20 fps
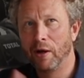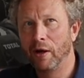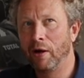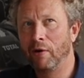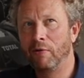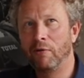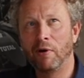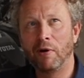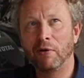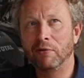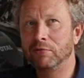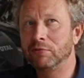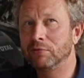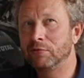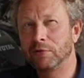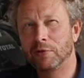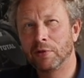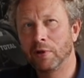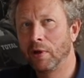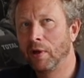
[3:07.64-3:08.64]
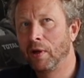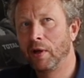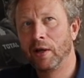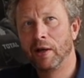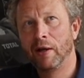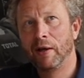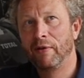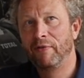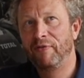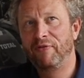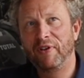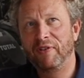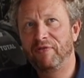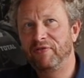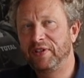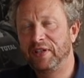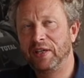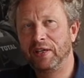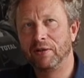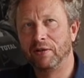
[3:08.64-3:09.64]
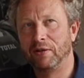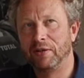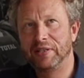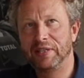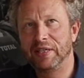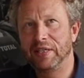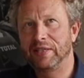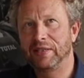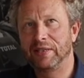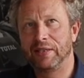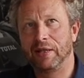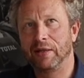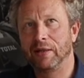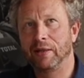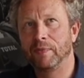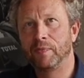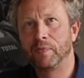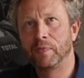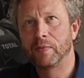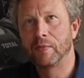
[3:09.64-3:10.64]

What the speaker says: around 15 or 16,